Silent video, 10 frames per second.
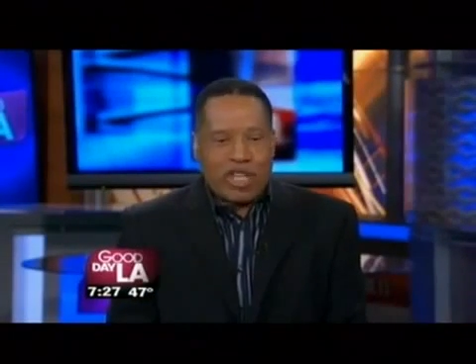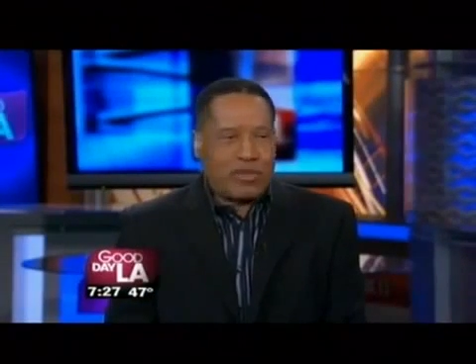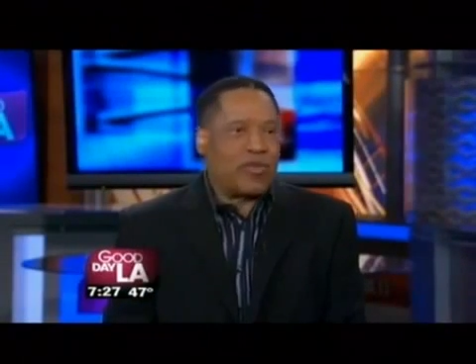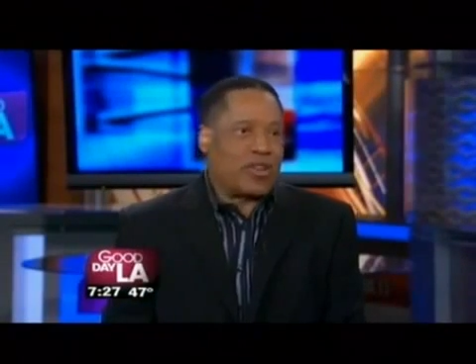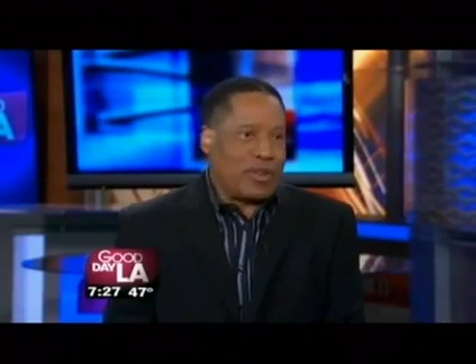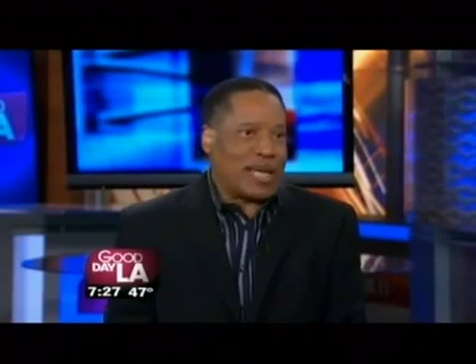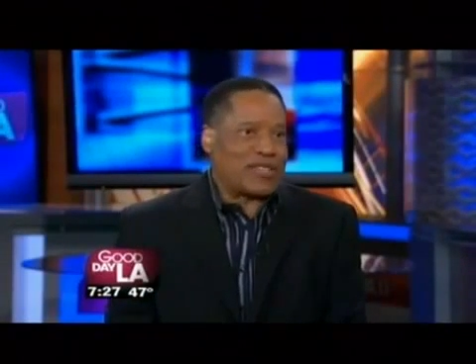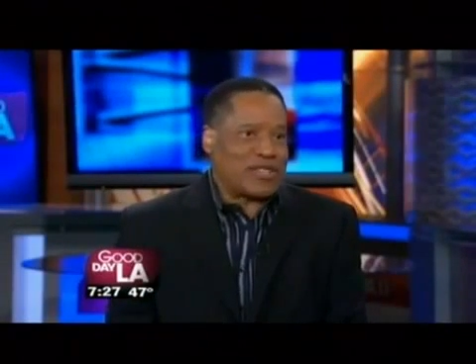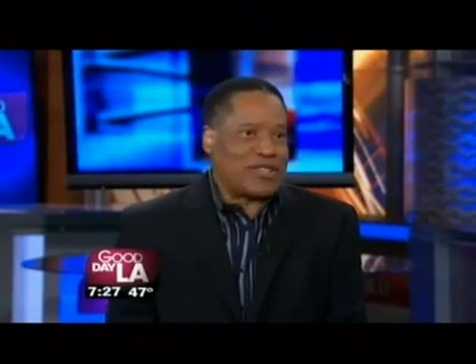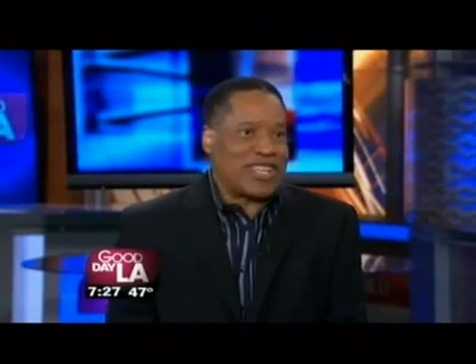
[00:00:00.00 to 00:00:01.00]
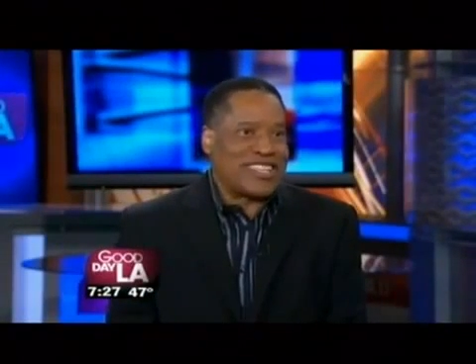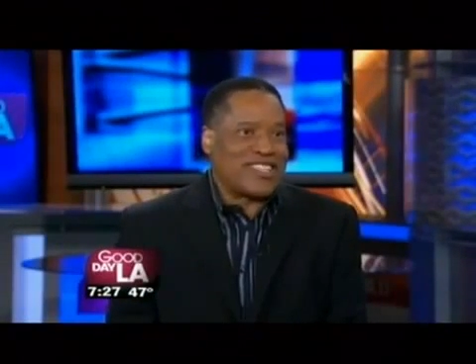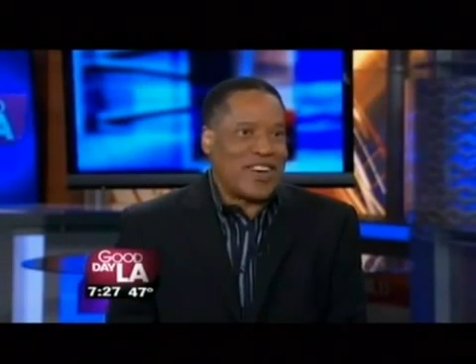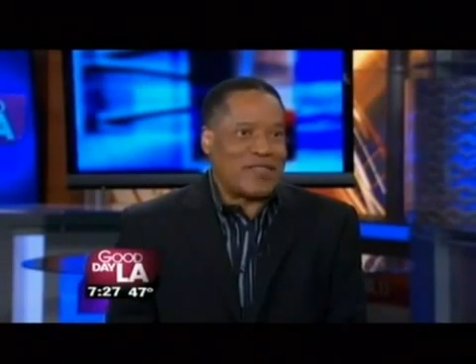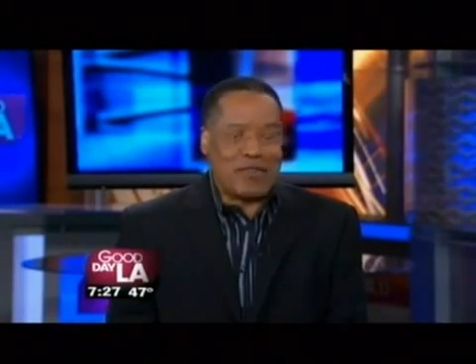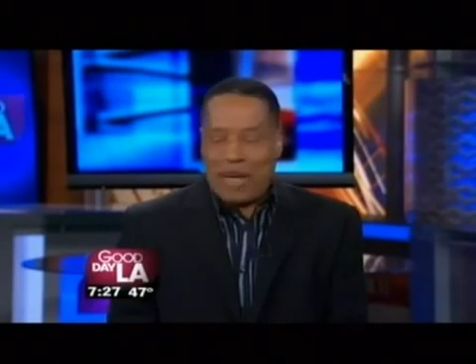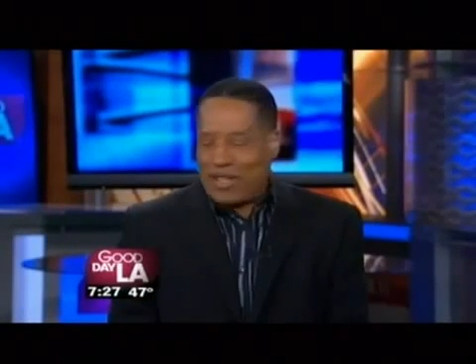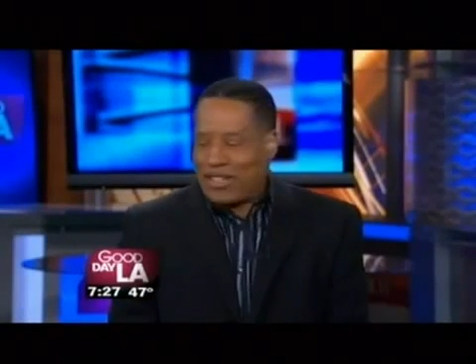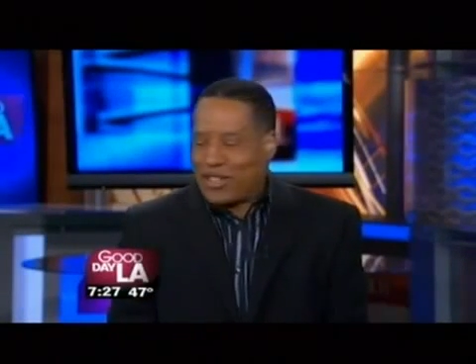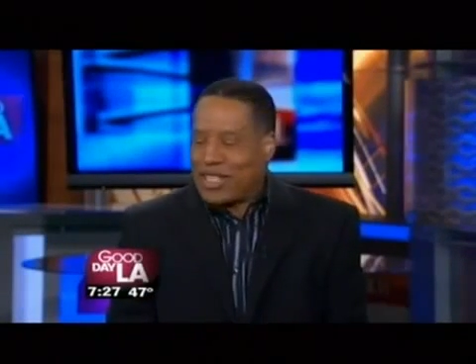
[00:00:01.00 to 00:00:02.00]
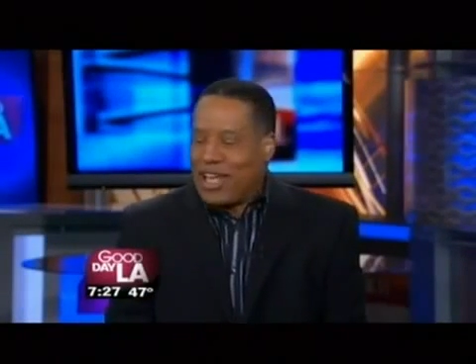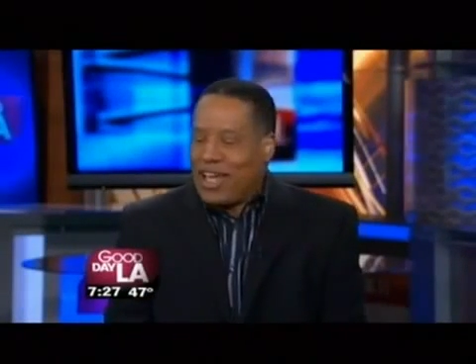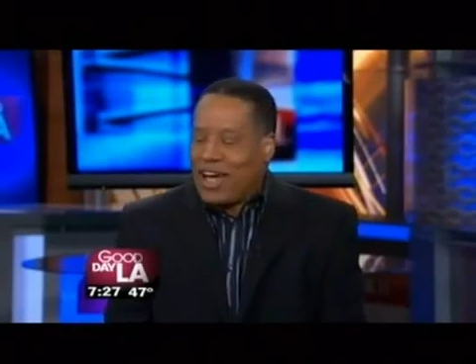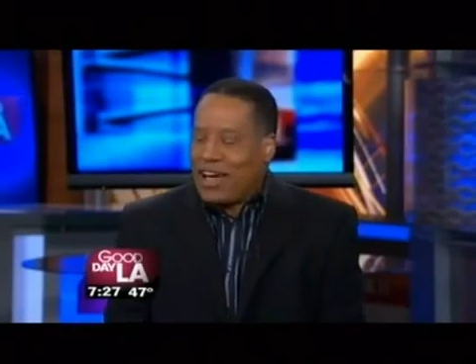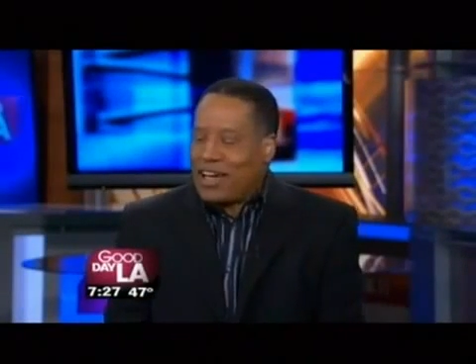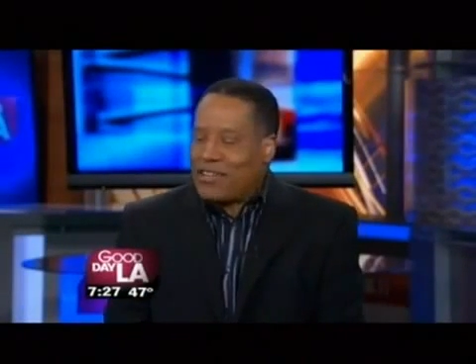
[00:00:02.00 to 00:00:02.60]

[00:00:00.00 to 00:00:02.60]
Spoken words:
But I was on drugs before the back surgery, so I've remained on drugs.